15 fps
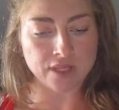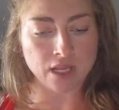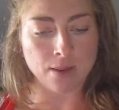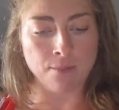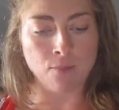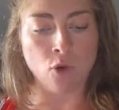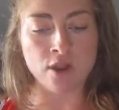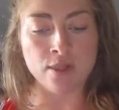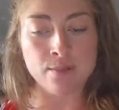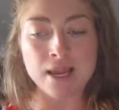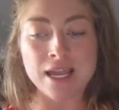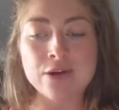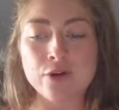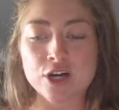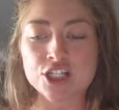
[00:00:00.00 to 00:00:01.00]
one of the
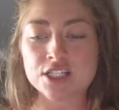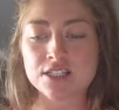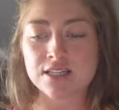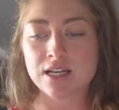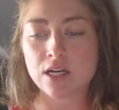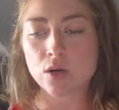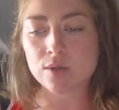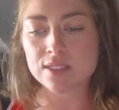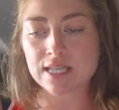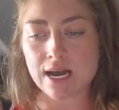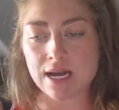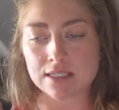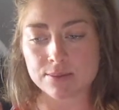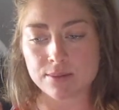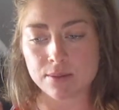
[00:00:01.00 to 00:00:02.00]
main questions I always
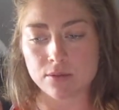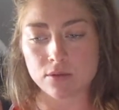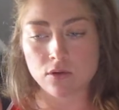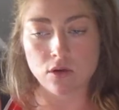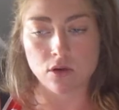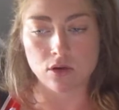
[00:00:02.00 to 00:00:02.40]
ask people,